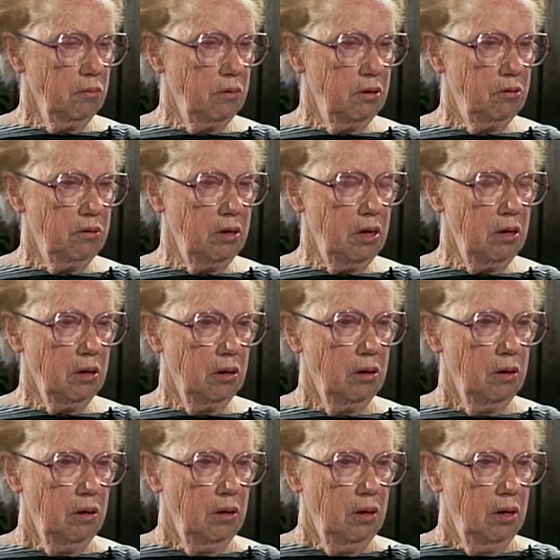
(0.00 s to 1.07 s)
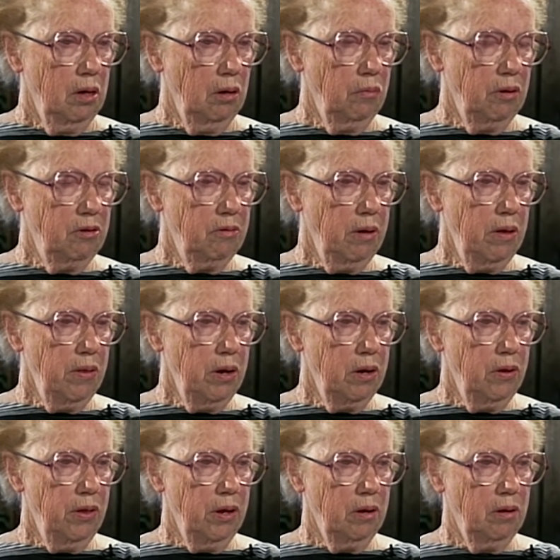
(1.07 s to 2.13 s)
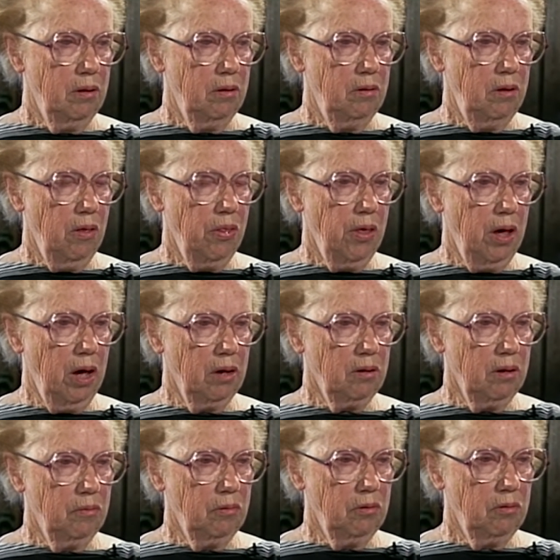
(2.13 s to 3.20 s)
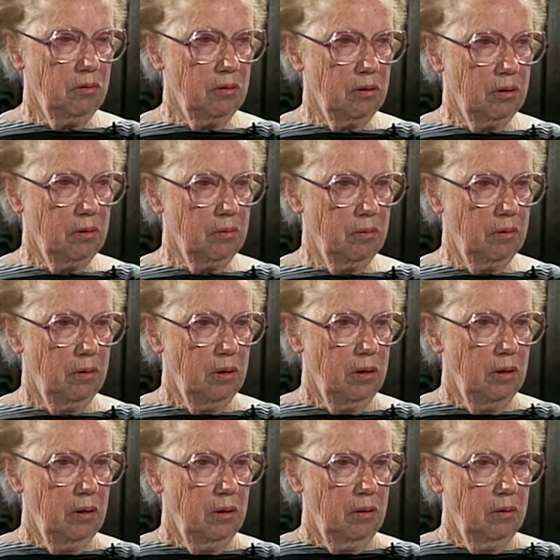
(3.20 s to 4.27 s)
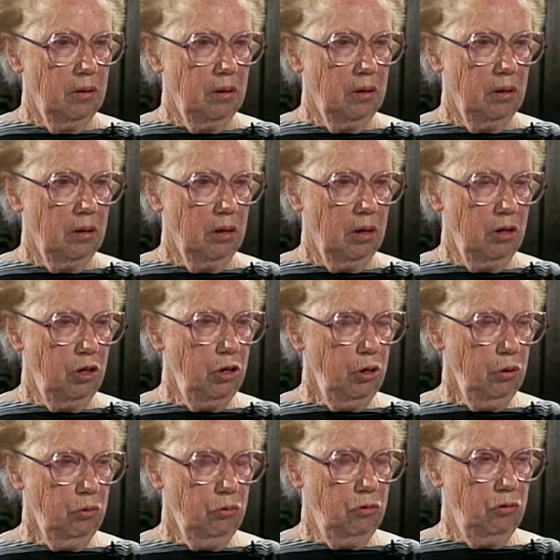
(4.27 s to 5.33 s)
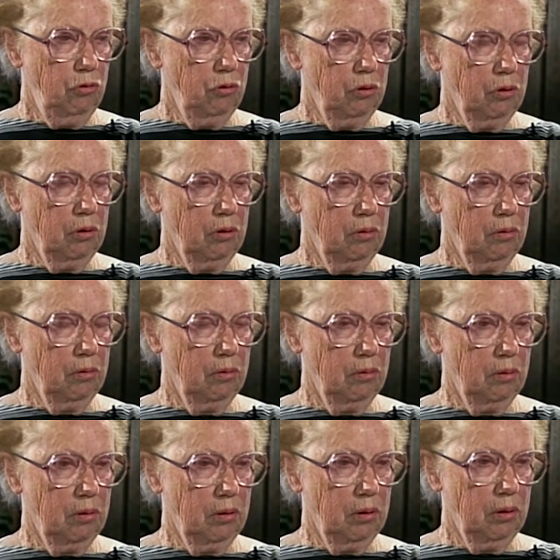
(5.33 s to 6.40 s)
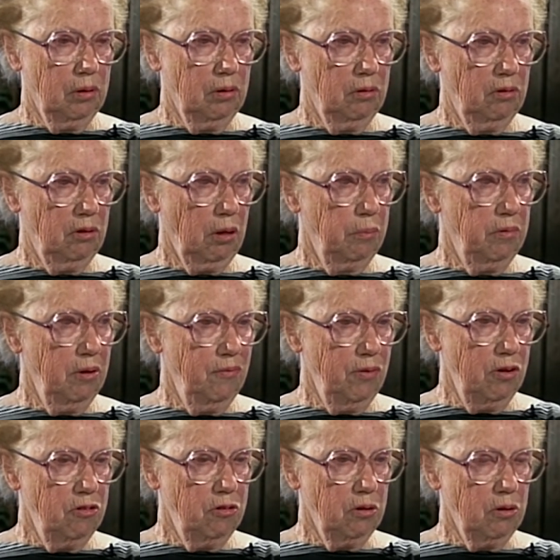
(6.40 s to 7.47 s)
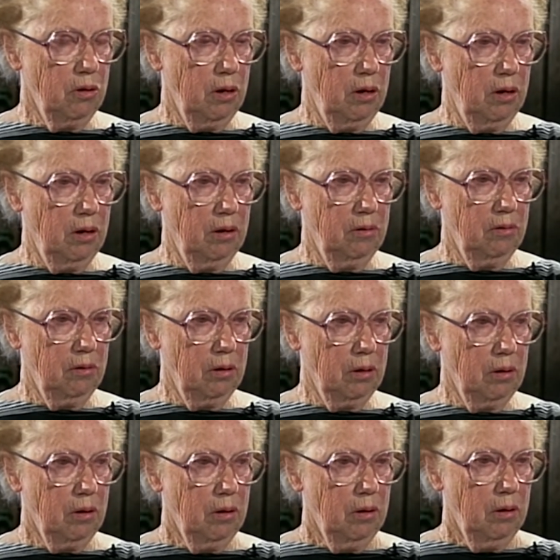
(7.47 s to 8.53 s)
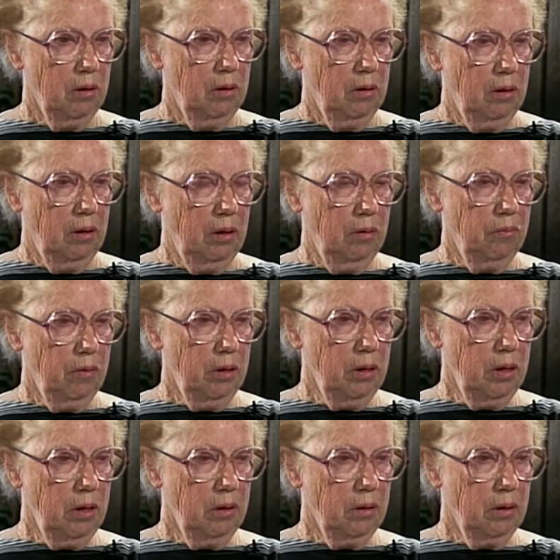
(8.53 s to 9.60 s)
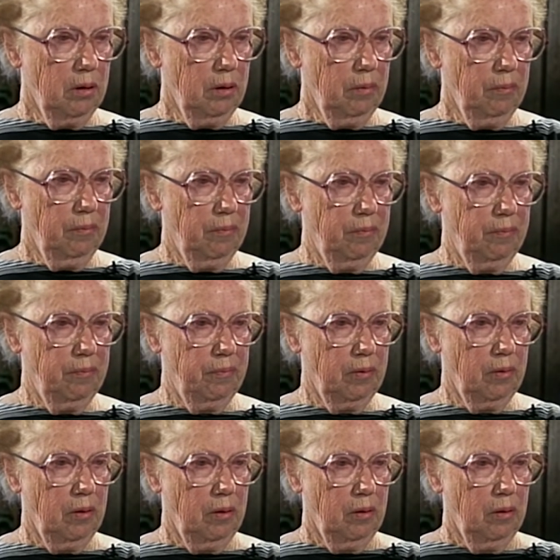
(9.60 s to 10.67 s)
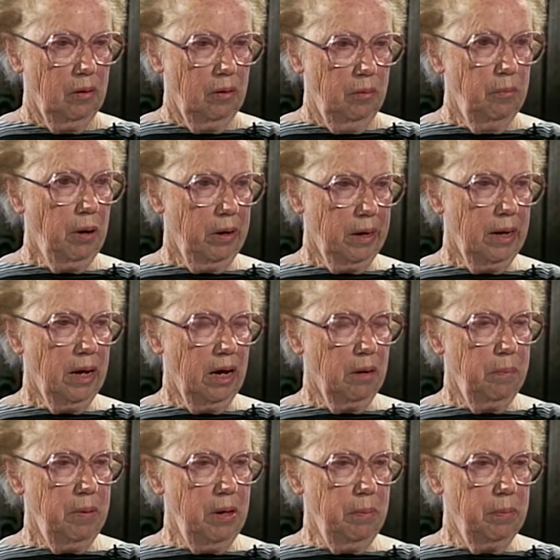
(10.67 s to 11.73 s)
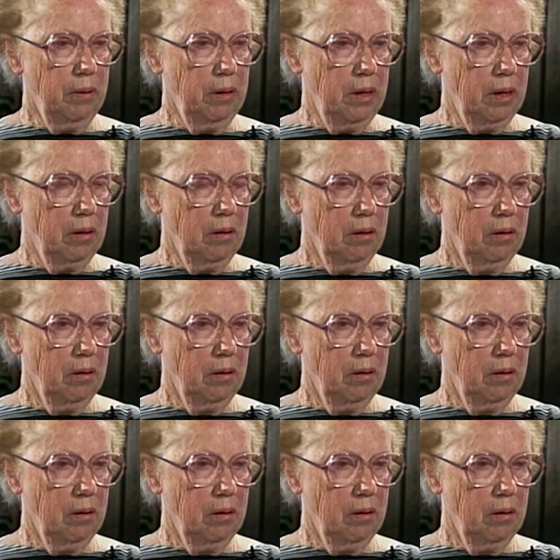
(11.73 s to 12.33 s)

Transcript: in which they did that. That was a huge subdivision, and it really brought a lot of people in.